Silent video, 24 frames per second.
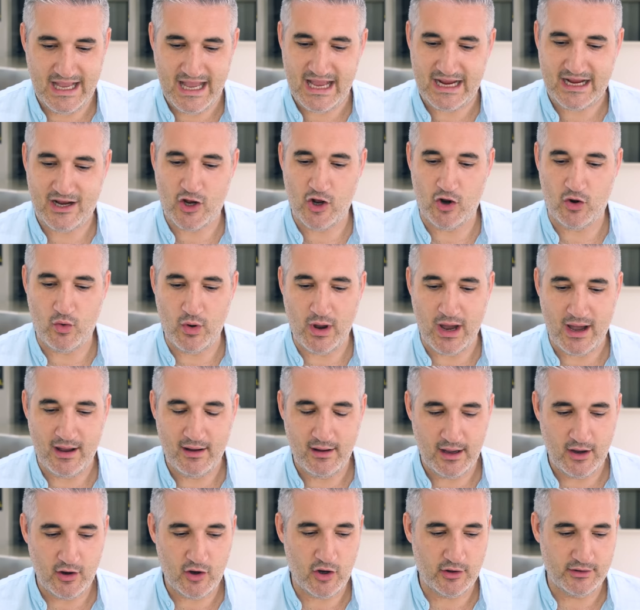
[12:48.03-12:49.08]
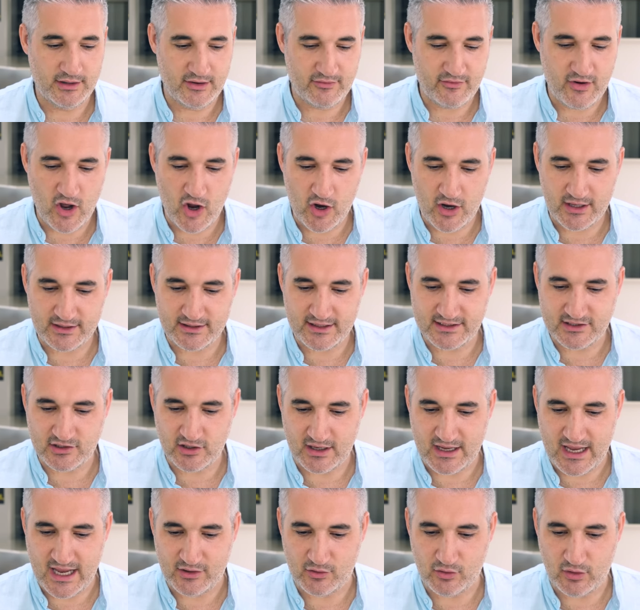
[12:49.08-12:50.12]
Ecco qua. Okay, the rocket is
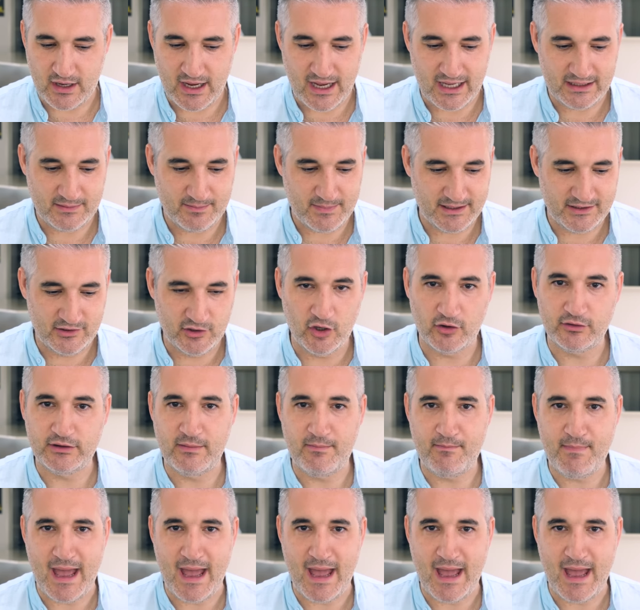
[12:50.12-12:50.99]
okay to cut, but not the